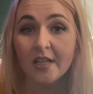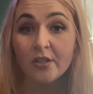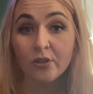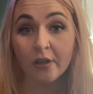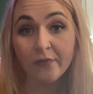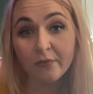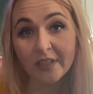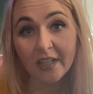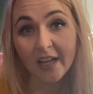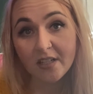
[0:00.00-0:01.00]
So if you're a
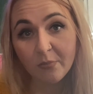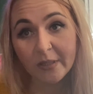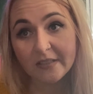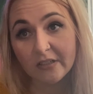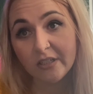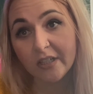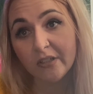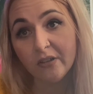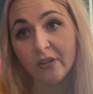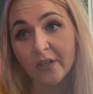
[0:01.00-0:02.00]
larger business, you
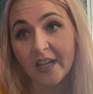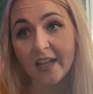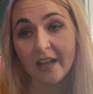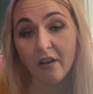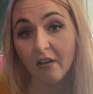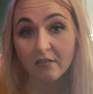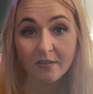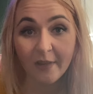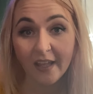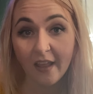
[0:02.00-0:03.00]
can look at
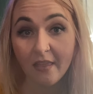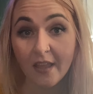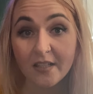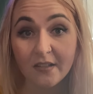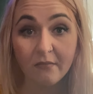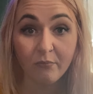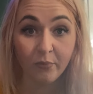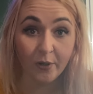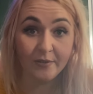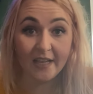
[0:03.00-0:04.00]
automating this
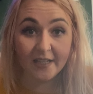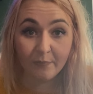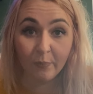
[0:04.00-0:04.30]
process.